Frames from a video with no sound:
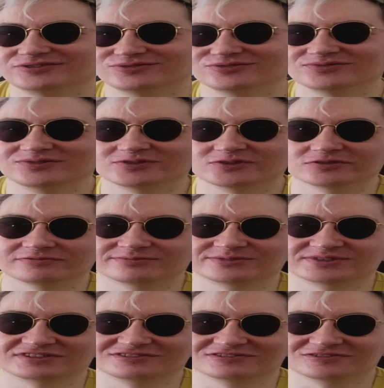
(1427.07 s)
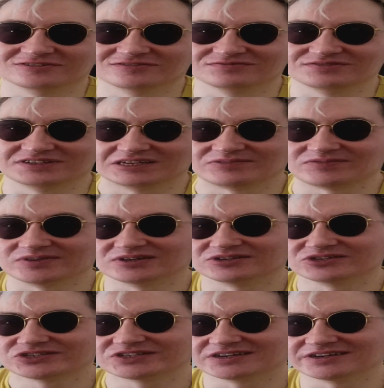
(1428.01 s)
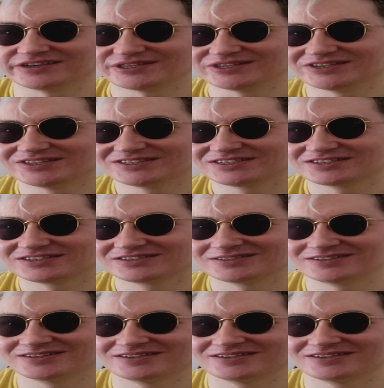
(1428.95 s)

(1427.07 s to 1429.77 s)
you saw devil's lettuce.